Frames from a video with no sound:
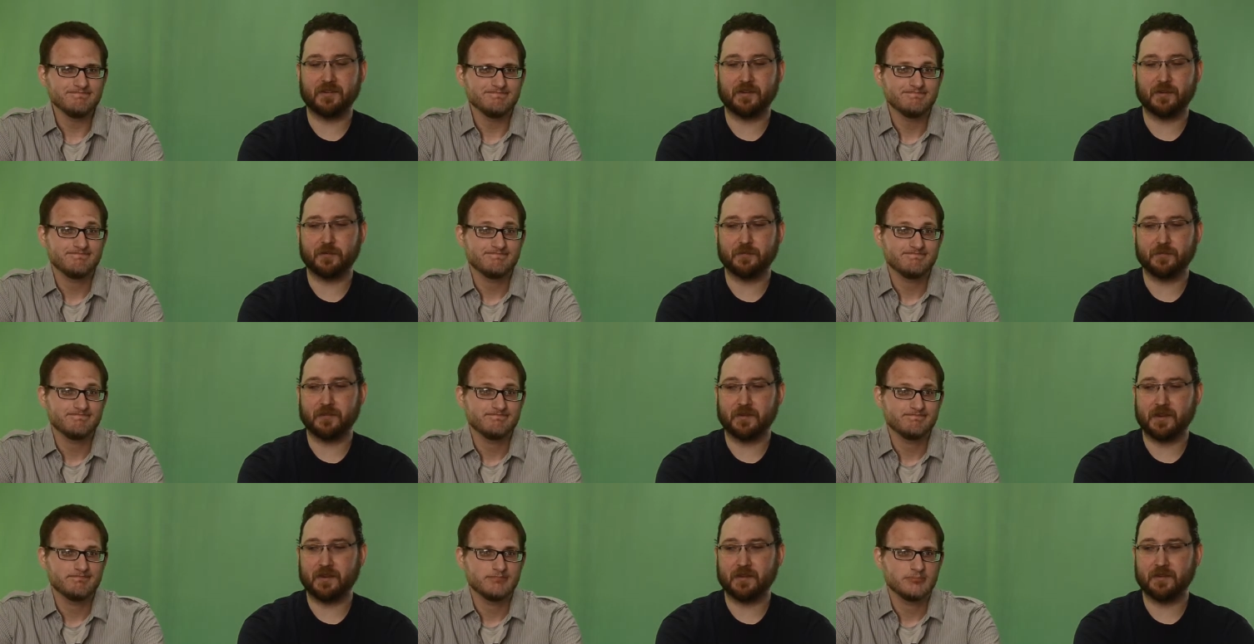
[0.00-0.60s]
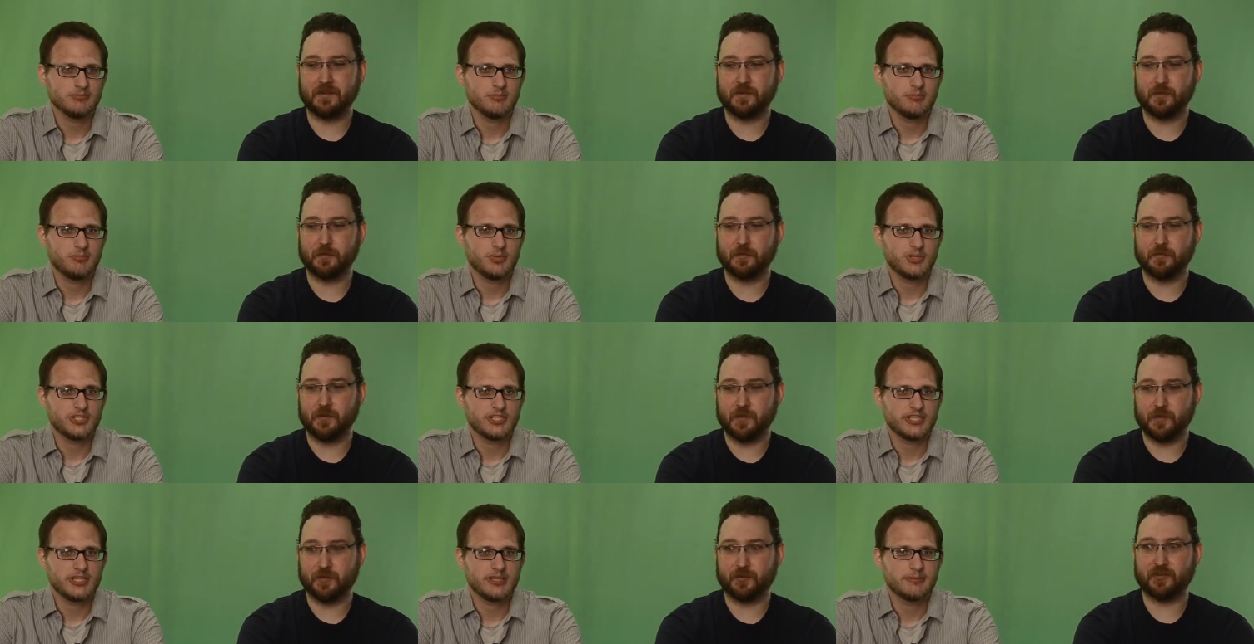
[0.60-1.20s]
Speaker 1: know, your
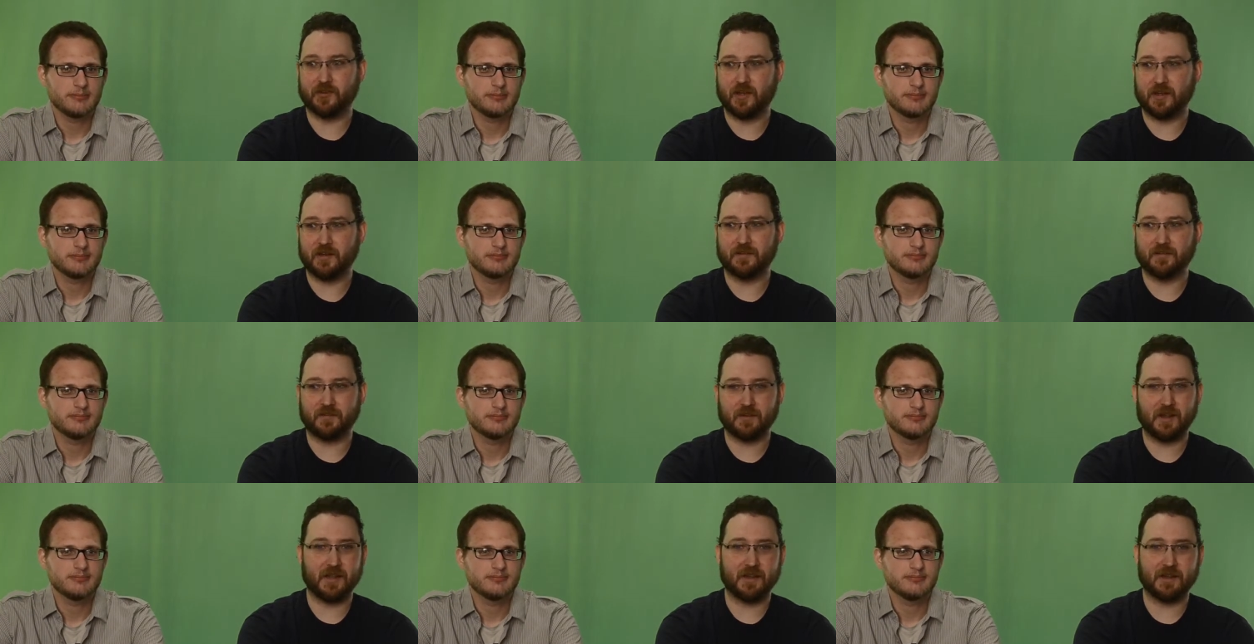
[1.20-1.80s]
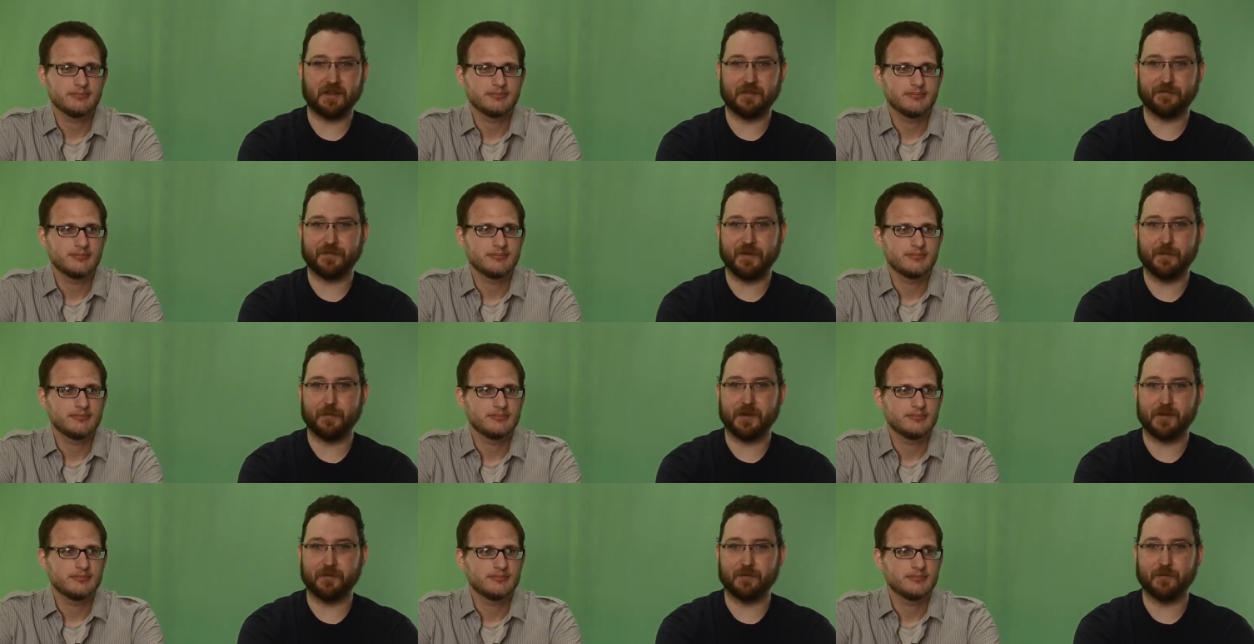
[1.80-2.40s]
your son is slightly
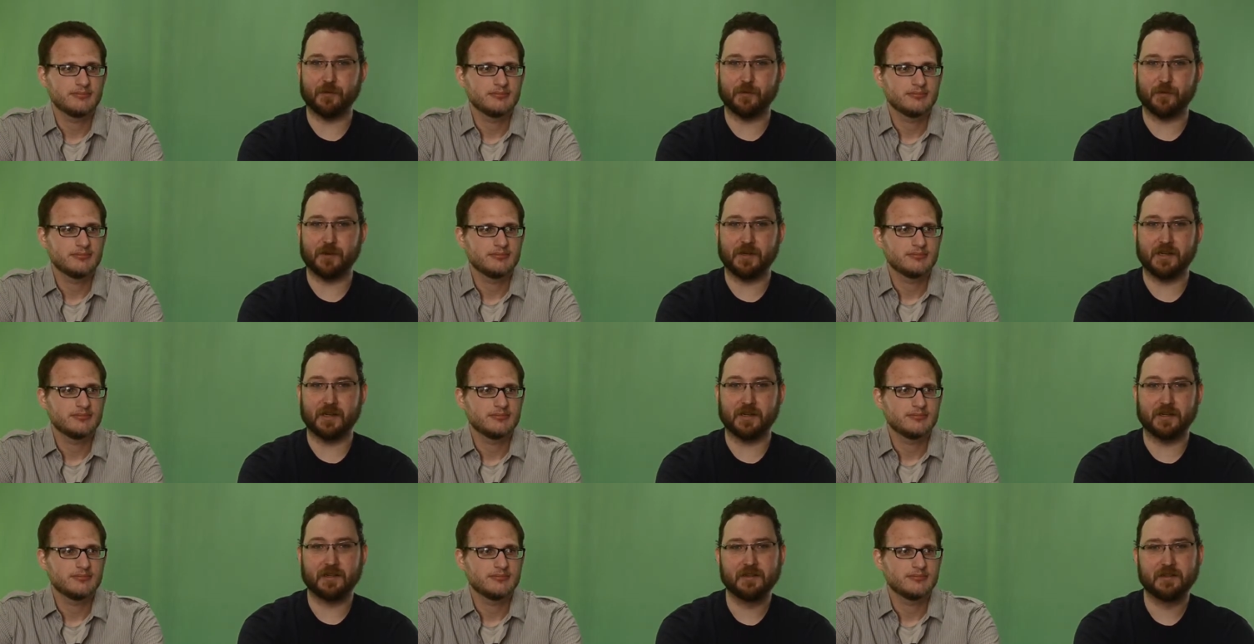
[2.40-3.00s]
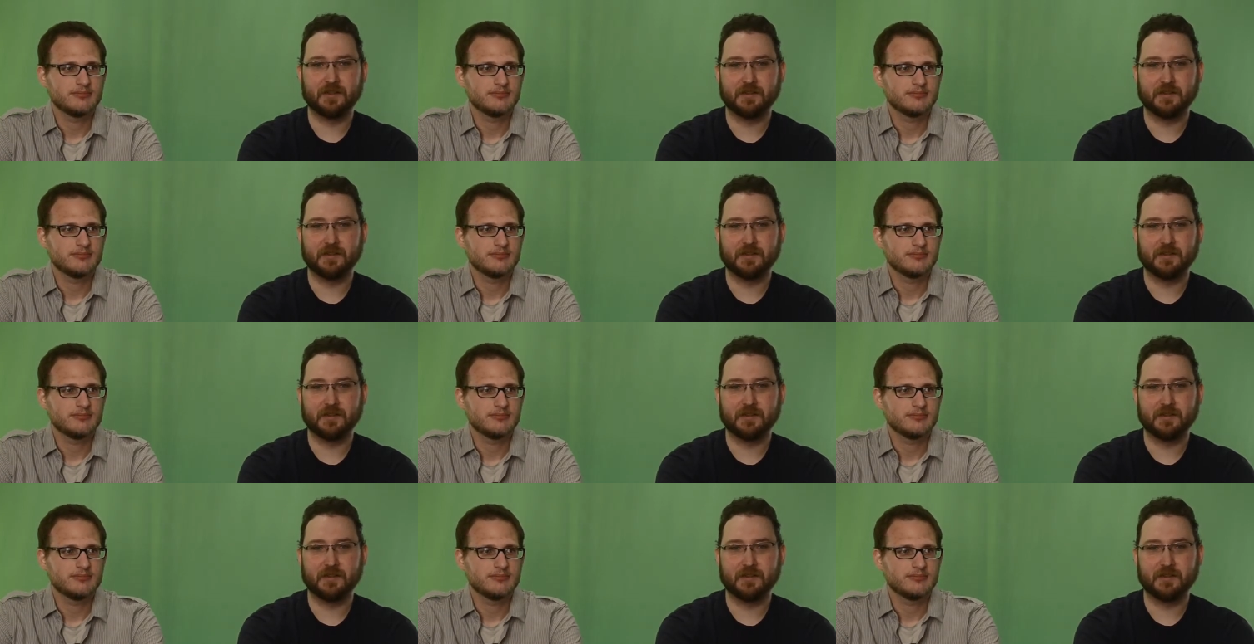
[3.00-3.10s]
effeminate for a while?